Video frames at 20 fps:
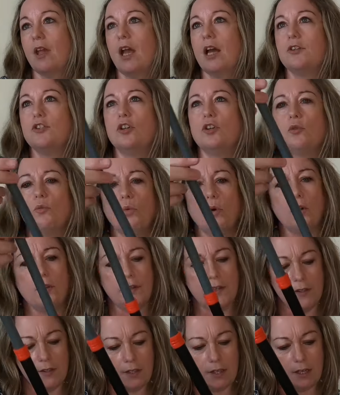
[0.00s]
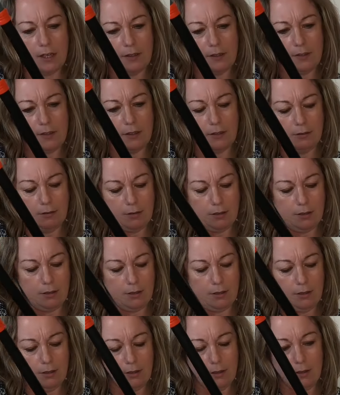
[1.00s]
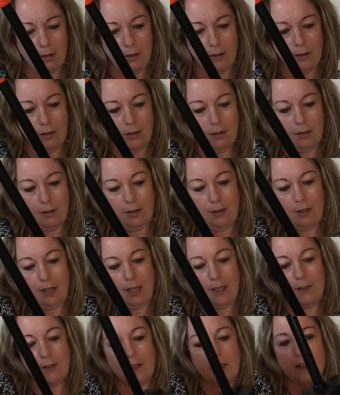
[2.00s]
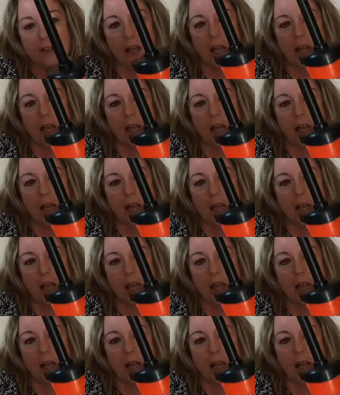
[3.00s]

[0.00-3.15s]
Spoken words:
I don't know what this is. It says